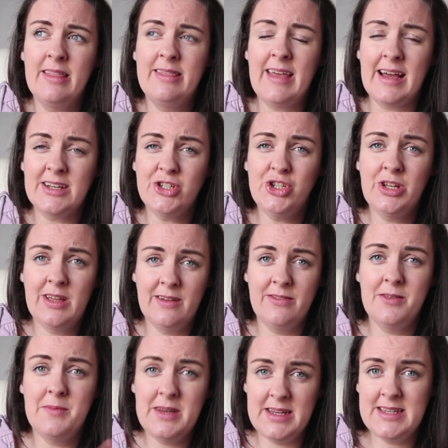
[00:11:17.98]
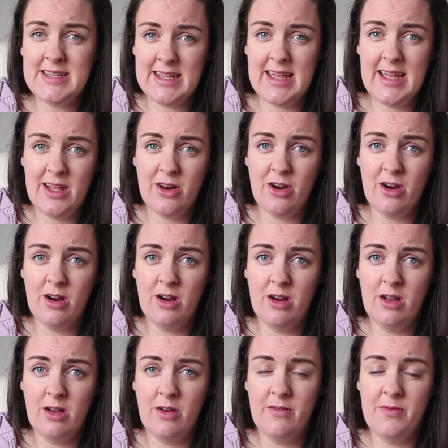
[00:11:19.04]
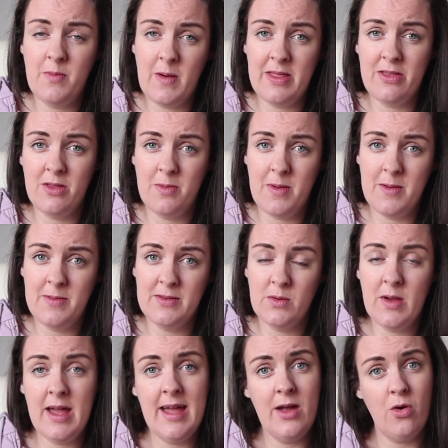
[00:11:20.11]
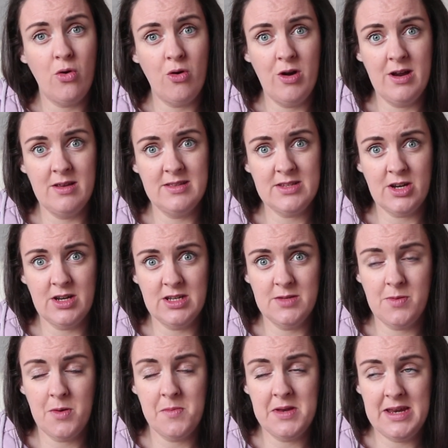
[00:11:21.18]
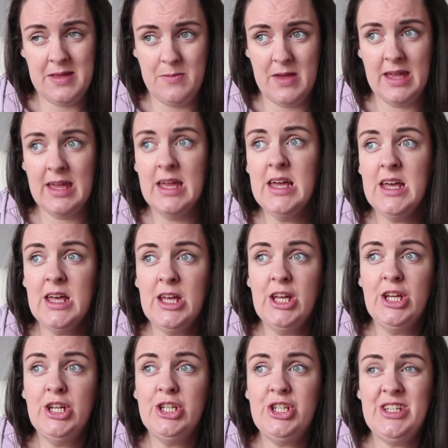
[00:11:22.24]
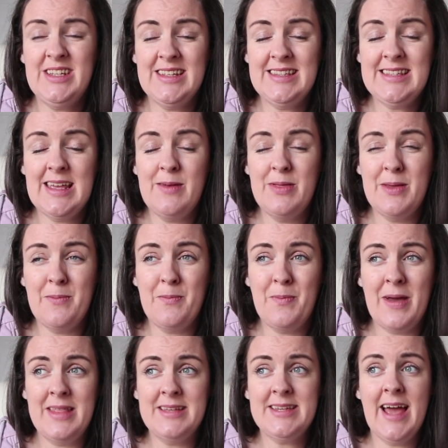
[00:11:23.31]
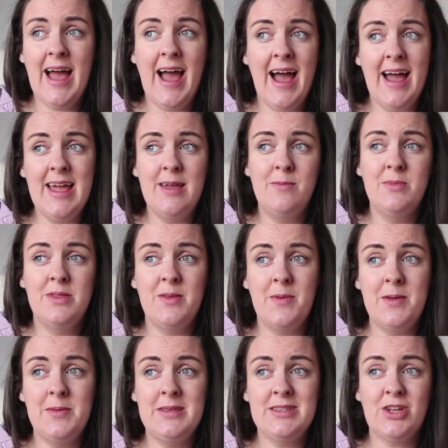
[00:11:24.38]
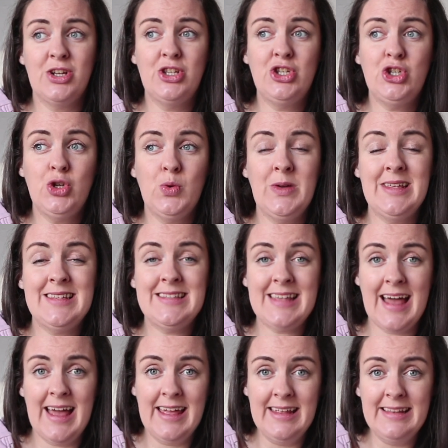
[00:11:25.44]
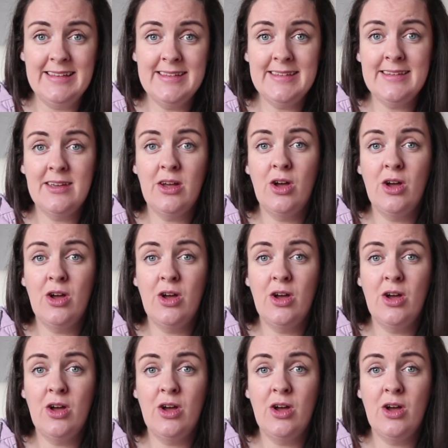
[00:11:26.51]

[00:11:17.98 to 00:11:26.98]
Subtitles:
that should give them an indicator of whether the baby's okay or it's starting to become anemic. She did say that by the time the baby starts showing signs